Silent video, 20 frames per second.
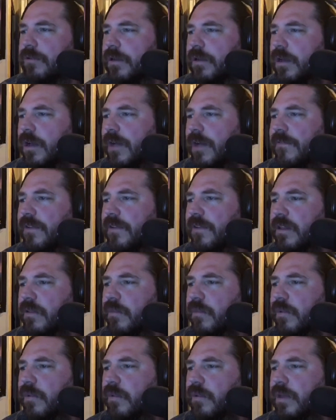Confident that
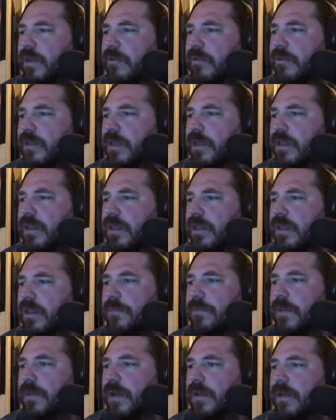we will get a release date
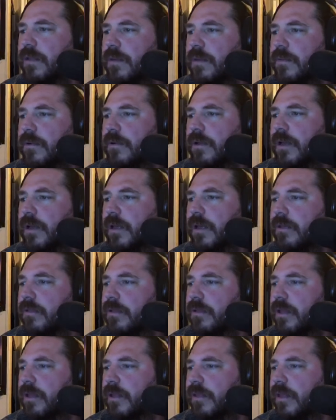by summer. Yeah, you
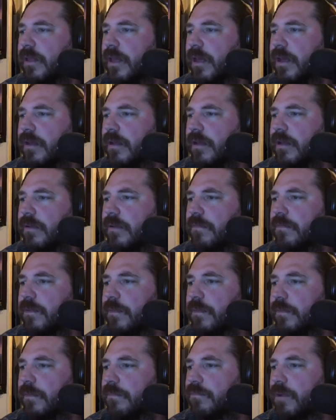said that. I
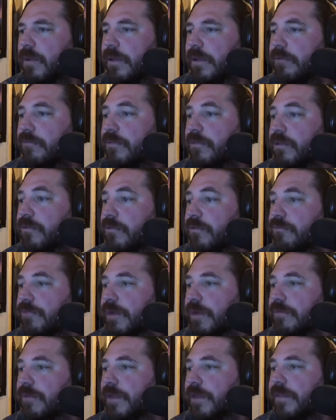probably just
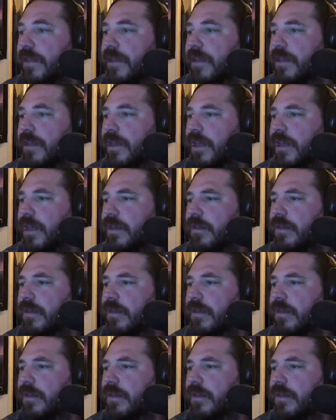reread that again.